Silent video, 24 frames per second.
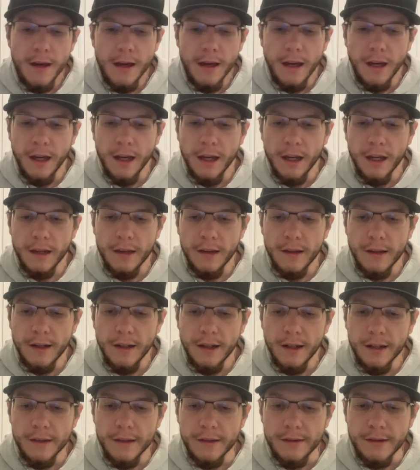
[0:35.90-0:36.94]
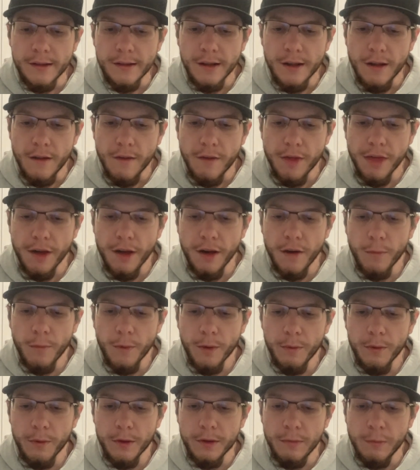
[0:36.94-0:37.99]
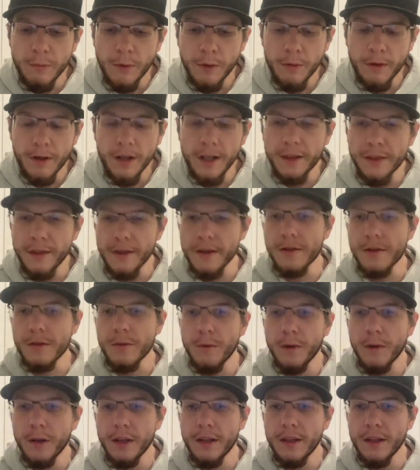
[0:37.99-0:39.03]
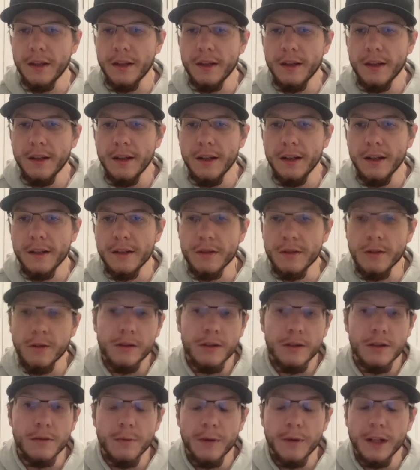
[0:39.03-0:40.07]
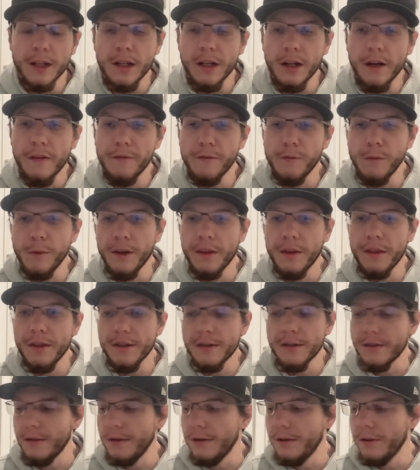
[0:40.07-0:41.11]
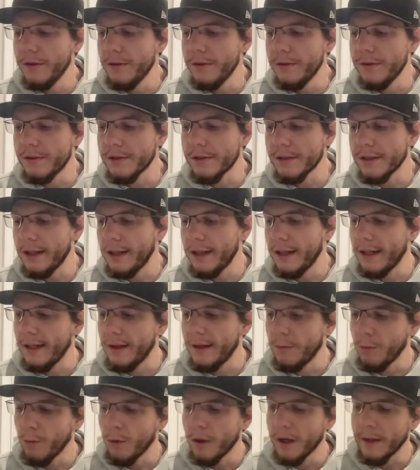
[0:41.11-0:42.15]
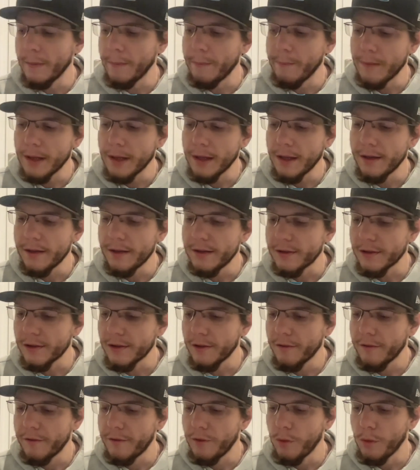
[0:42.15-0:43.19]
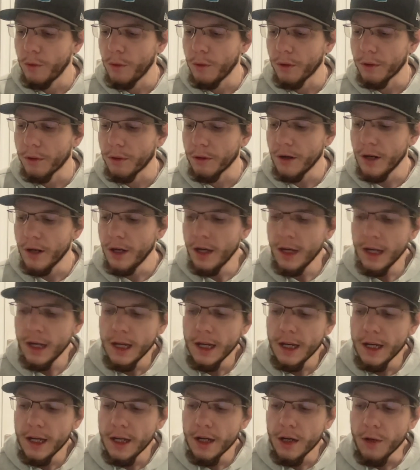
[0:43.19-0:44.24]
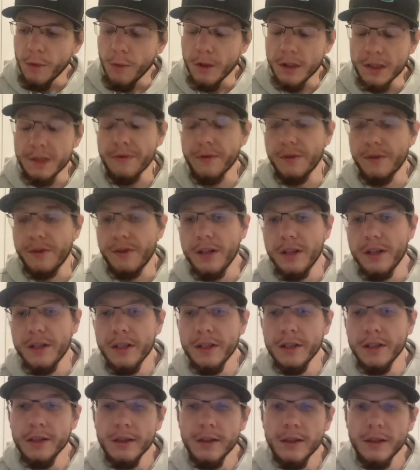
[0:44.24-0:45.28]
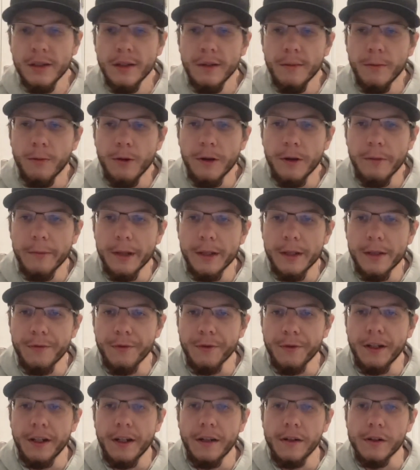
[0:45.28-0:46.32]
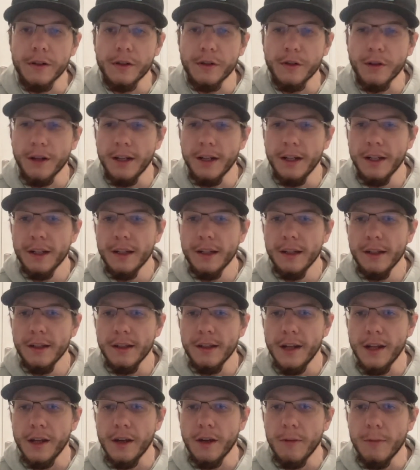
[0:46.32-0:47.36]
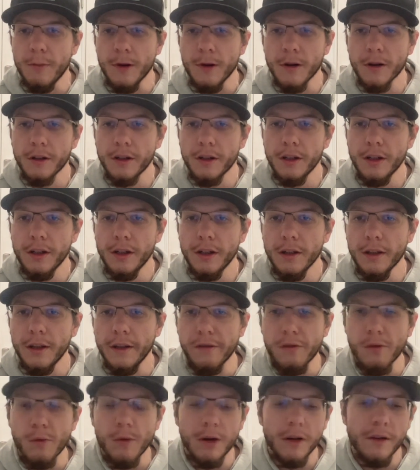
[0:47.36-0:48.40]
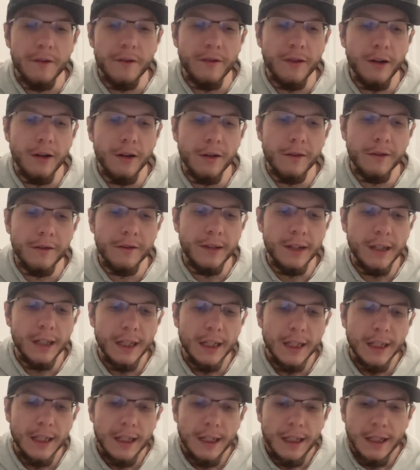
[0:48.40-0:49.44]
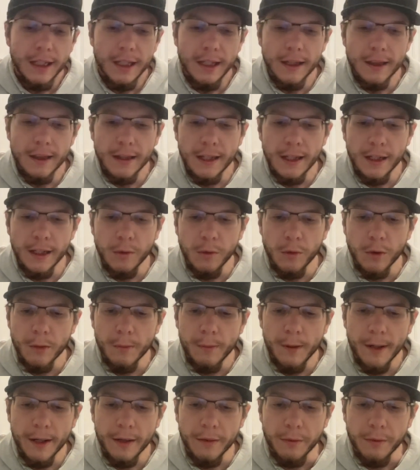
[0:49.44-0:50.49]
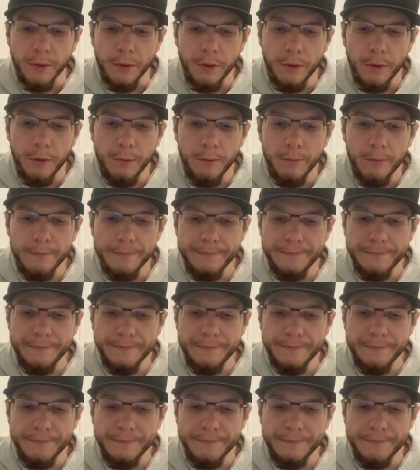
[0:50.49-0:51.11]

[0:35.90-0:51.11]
and thought we would hit this week, start this week off with this news and what it means for West Virginia, what it means for Garrett Greene, Nico Marchiol, everyone involved in that quarterback room,